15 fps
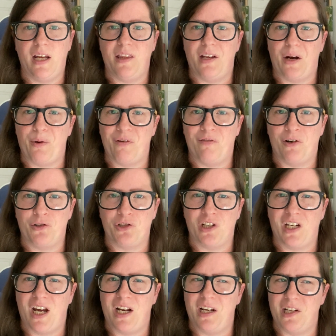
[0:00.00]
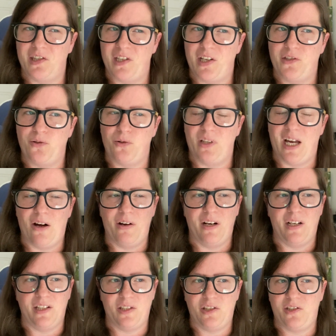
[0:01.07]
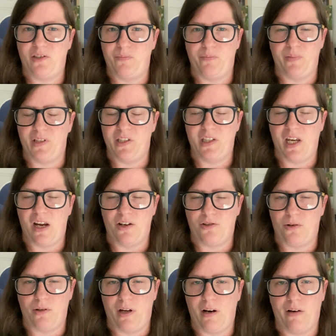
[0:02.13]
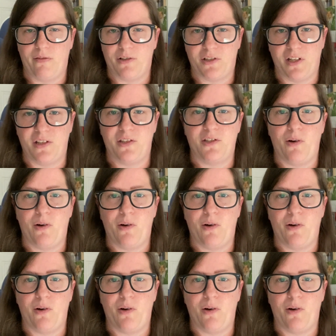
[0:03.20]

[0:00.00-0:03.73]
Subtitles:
and then I refreshed it again and it said sold out and it's been saying sold out ever since.